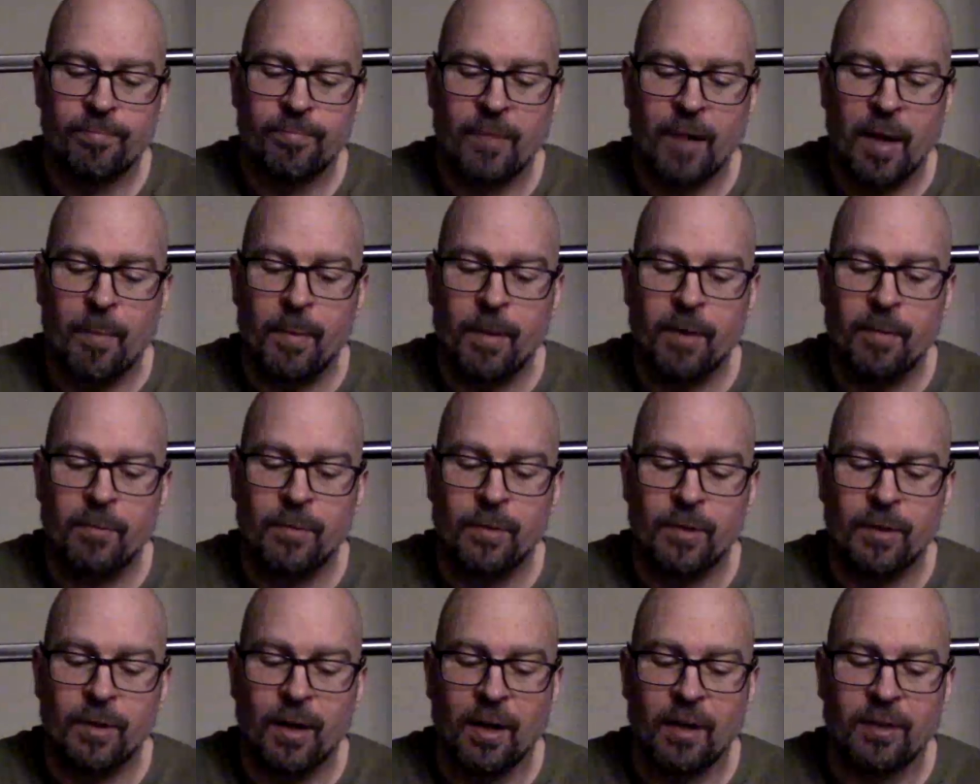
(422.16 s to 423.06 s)
How many of them
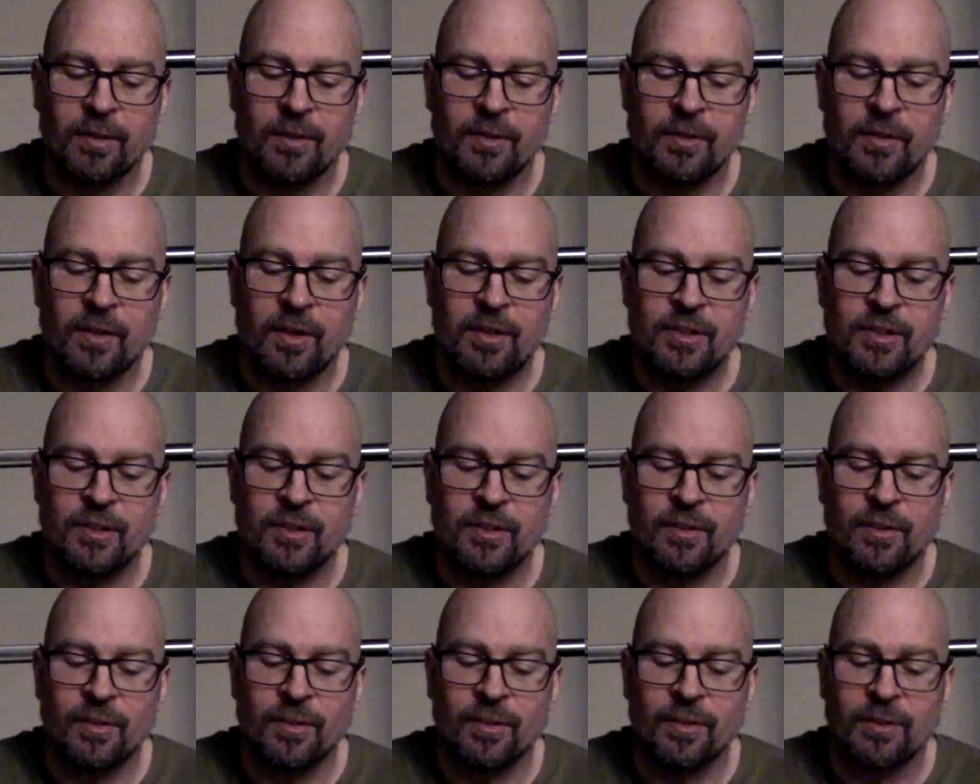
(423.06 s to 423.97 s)
do concentration
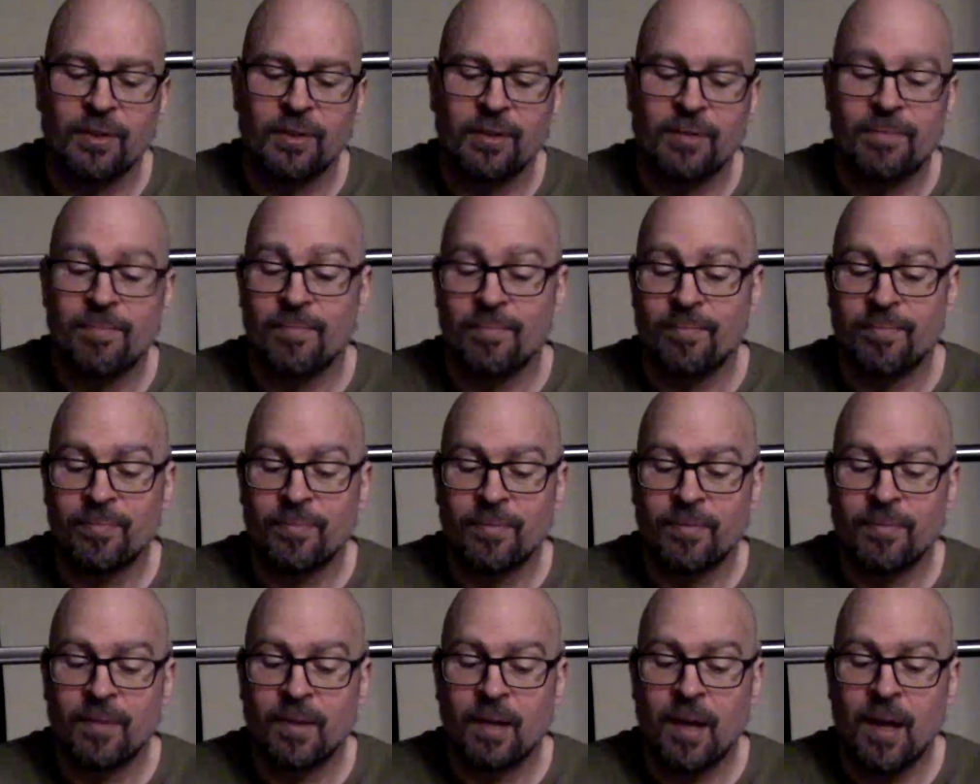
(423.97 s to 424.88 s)
curls?
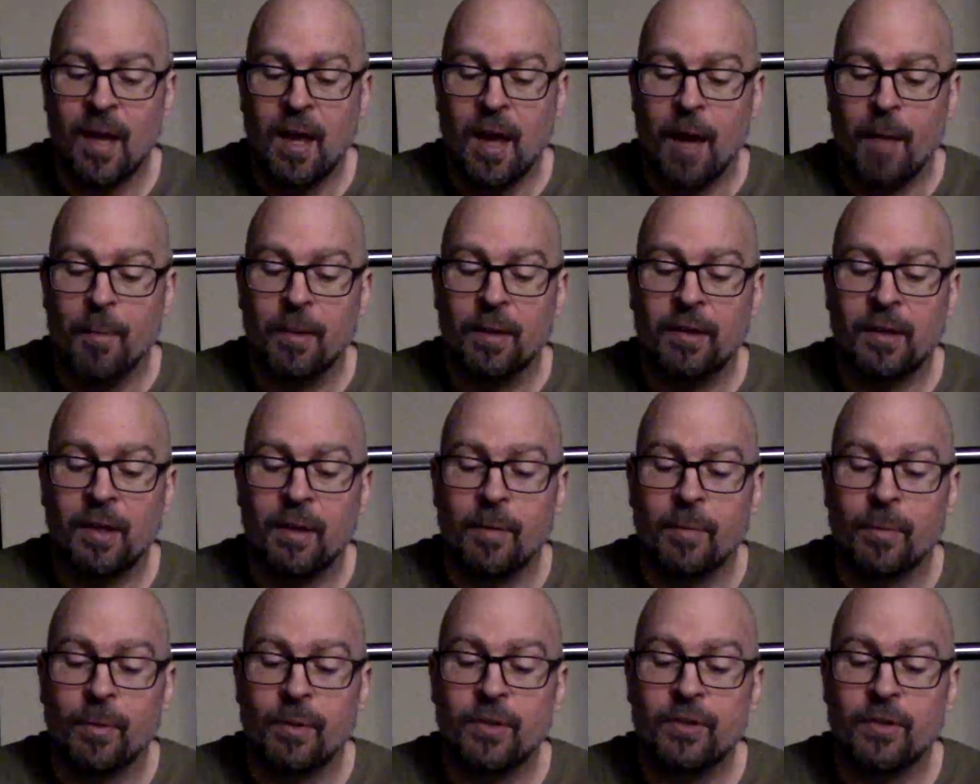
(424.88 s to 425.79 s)
i must say the
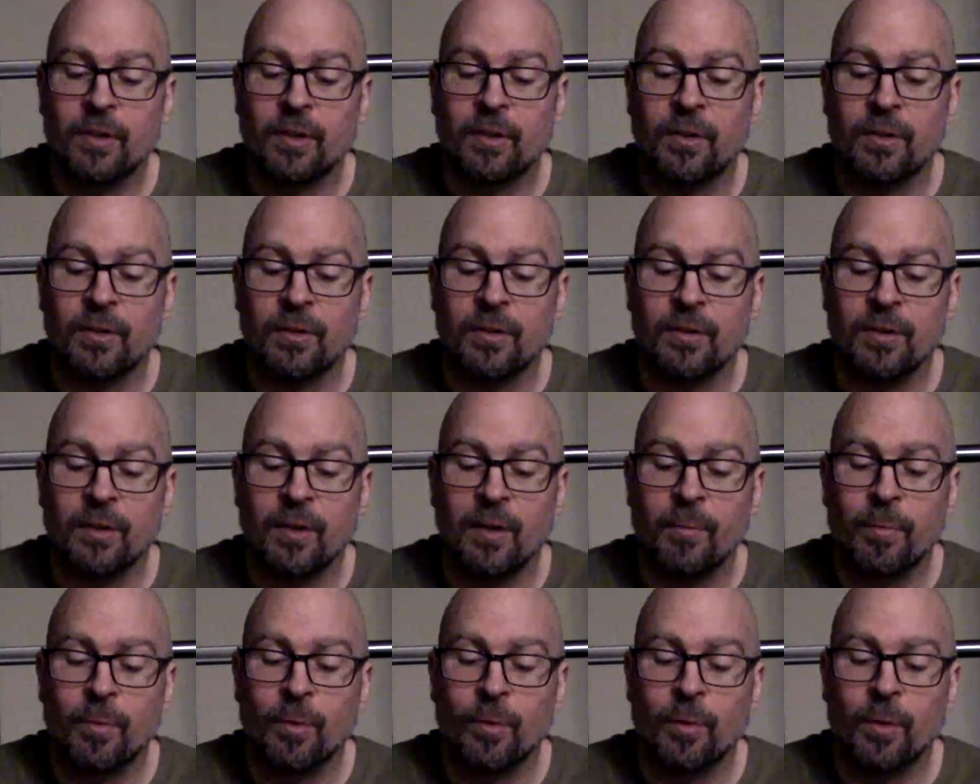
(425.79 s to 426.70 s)
preacher curl is the
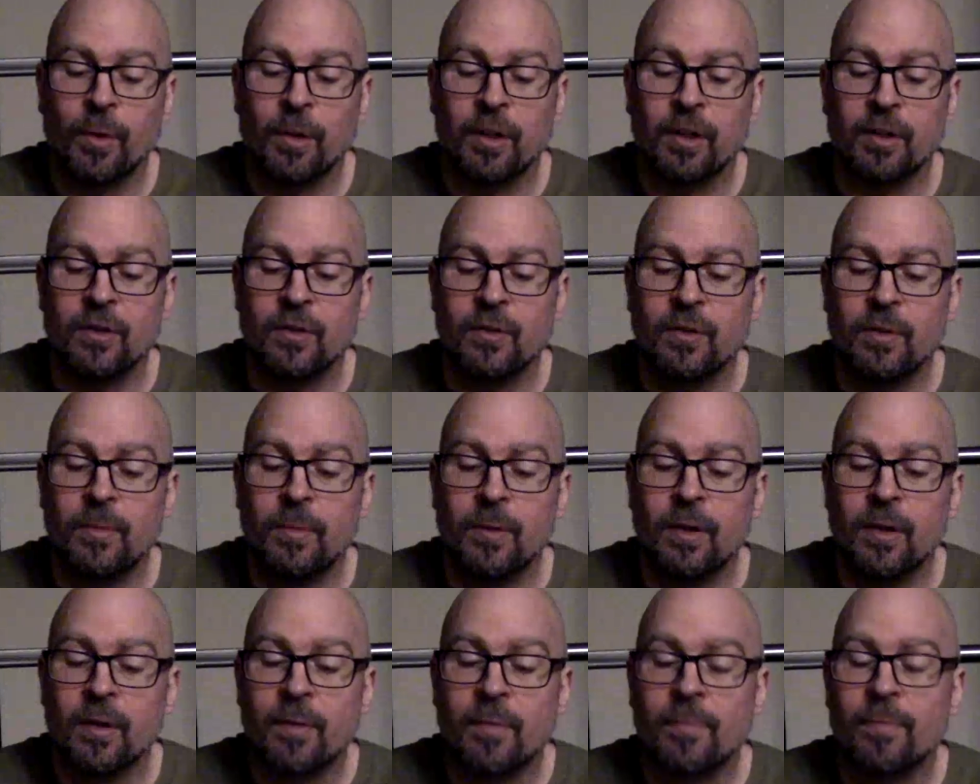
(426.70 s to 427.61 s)
number one
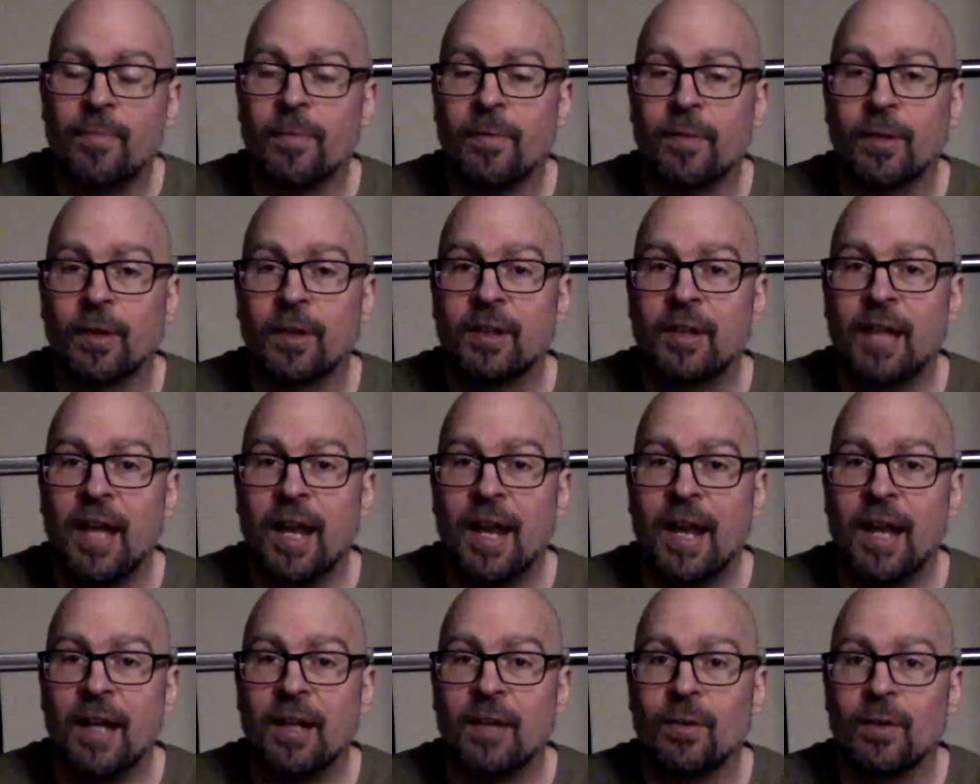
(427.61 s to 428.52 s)
contributor. Look at
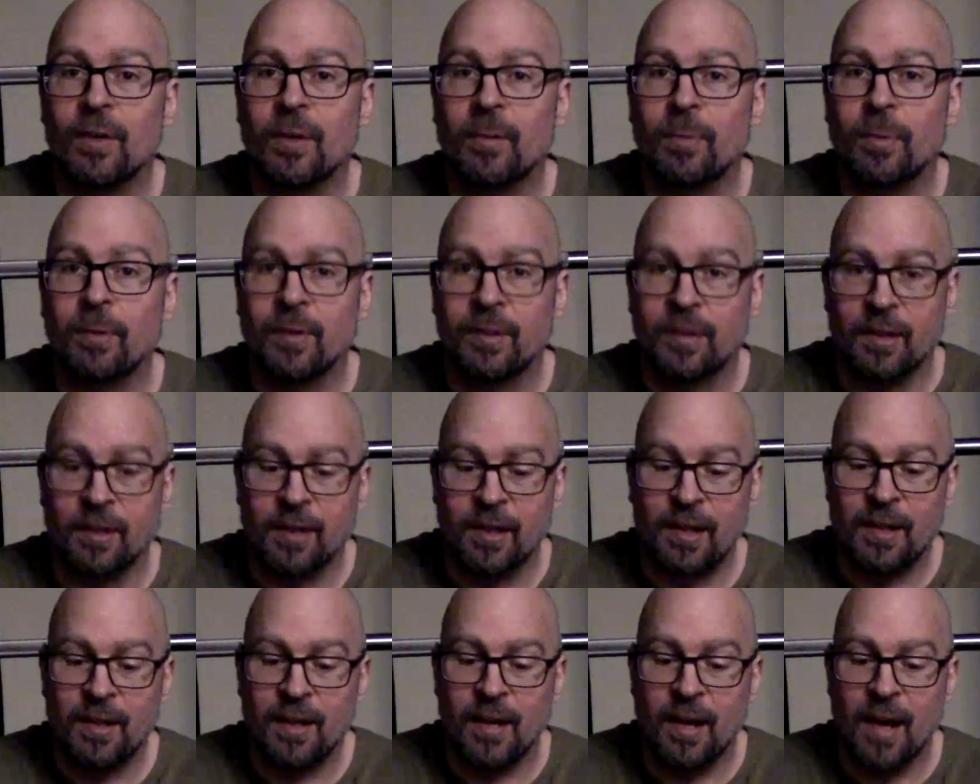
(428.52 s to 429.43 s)
that angle it puts the
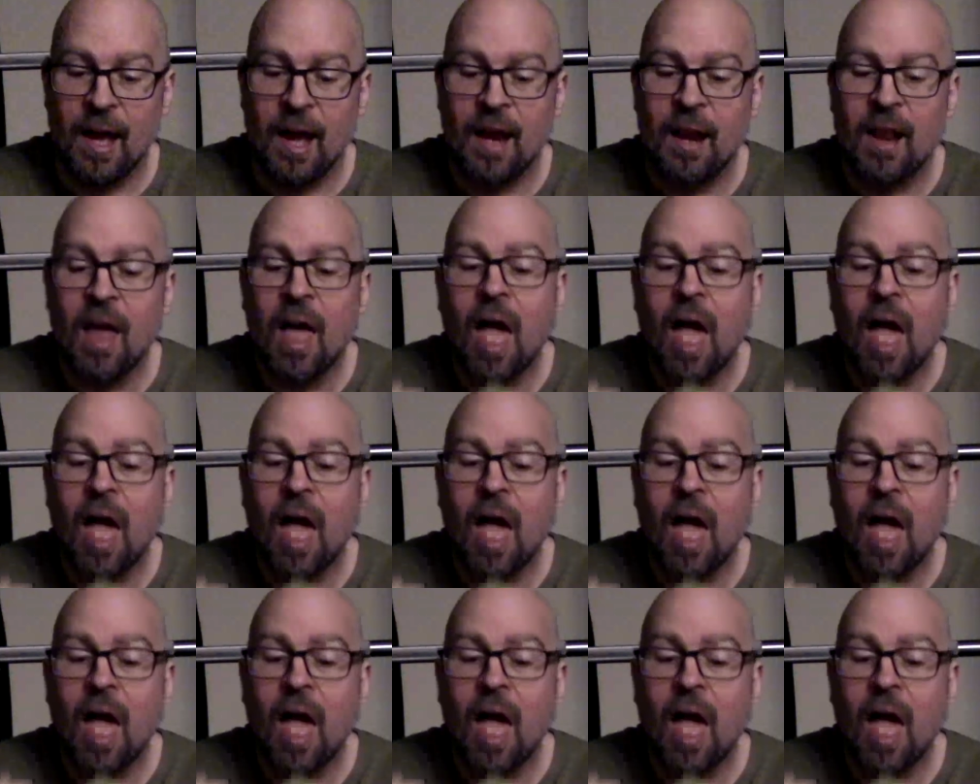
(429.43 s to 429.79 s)
tendon at.